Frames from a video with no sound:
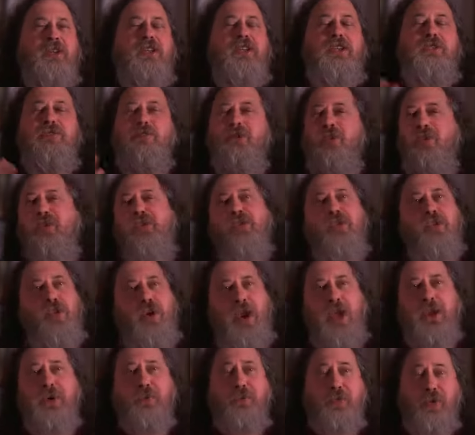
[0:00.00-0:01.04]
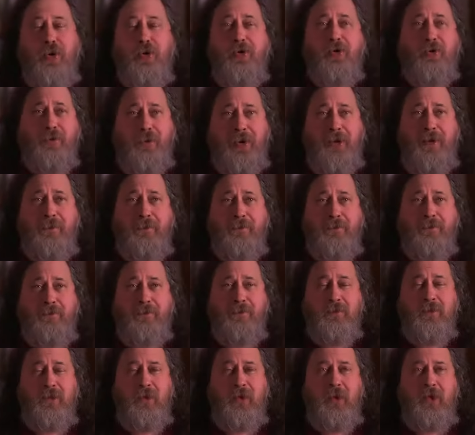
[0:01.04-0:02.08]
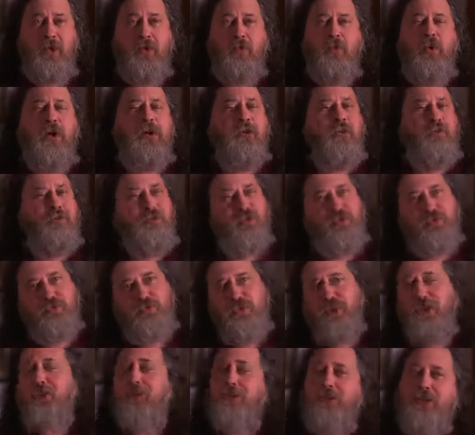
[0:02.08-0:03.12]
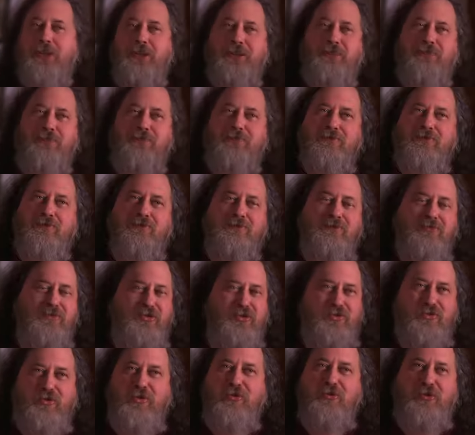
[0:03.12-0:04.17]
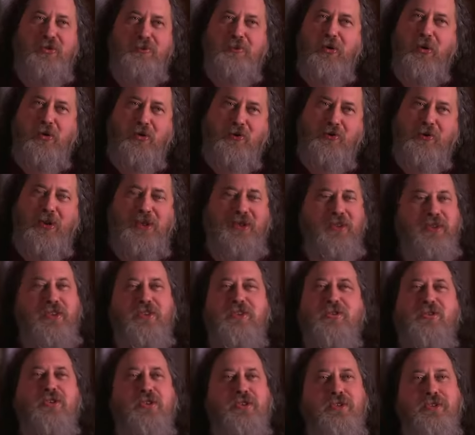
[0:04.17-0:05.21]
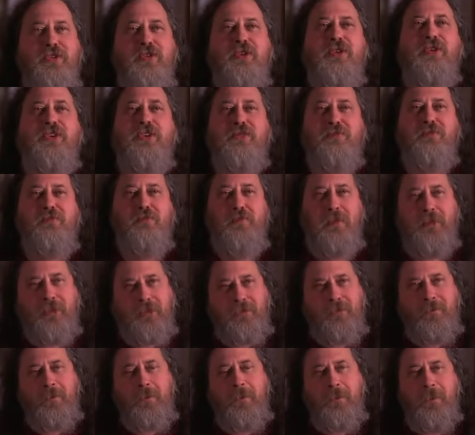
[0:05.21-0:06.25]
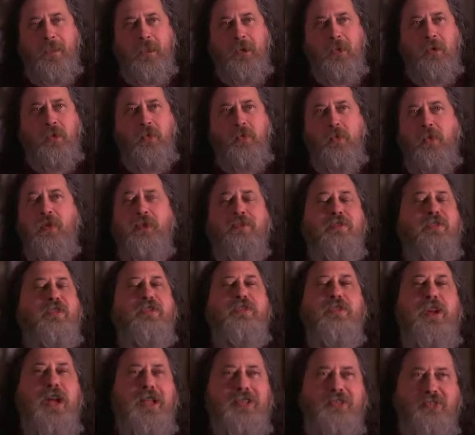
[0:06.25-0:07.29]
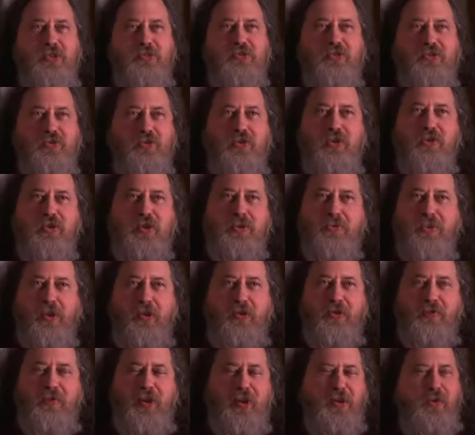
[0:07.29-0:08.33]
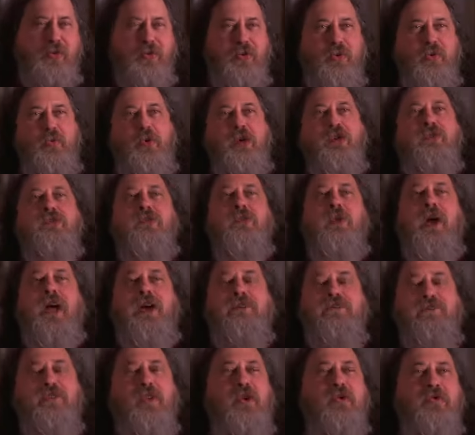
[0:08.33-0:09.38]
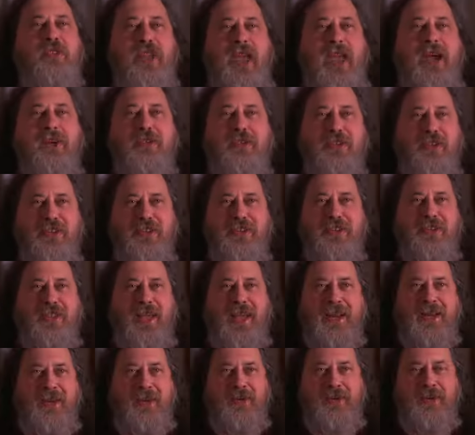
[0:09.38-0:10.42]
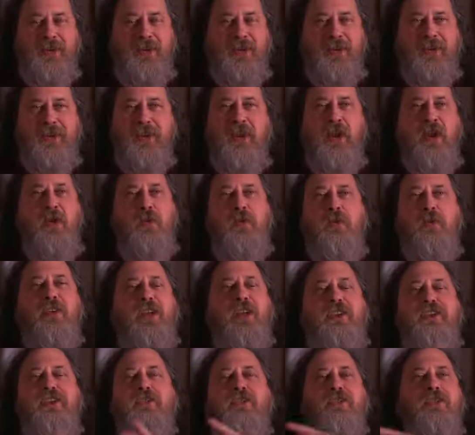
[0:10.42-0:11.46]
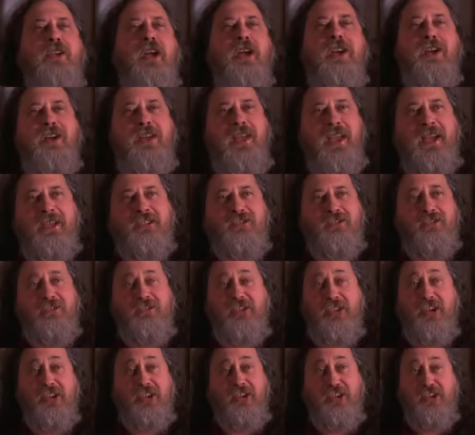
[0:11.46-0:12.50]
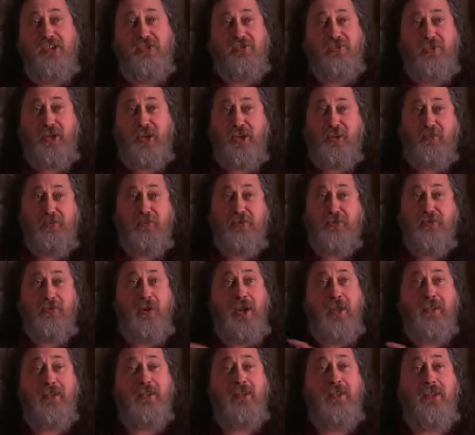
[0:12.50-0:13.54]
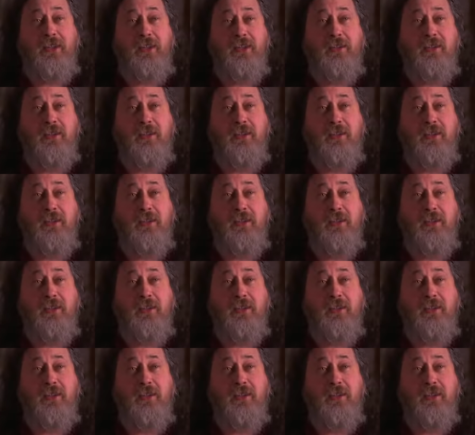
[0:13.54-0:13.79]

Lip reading: If you don't know how to program, well, if you're really strongly motivated, you could learn. But what if you're not so strongly motivated? Or what if you have no talent in that area? Well, then you're not going to exercise this freedom directly.